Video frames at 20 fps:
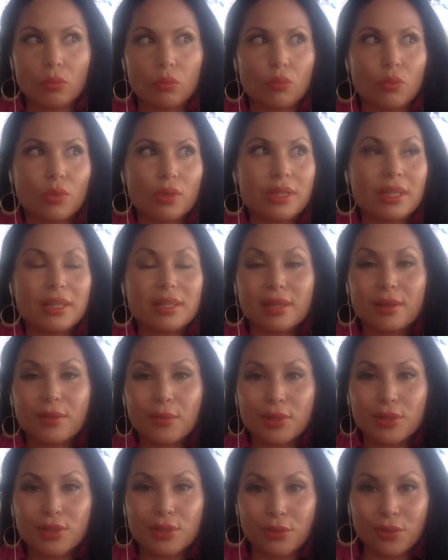resisting
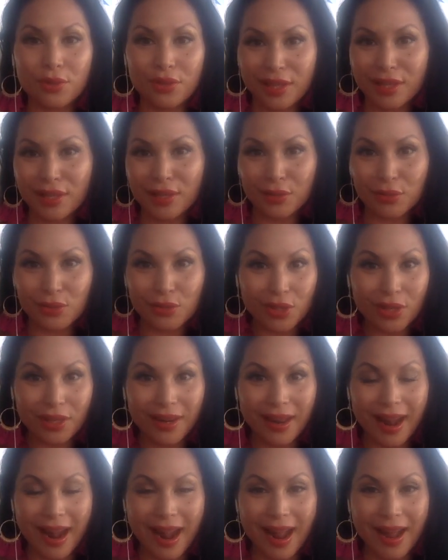what you think you
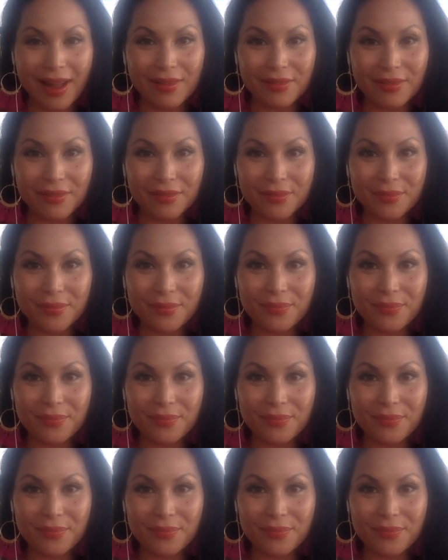should have,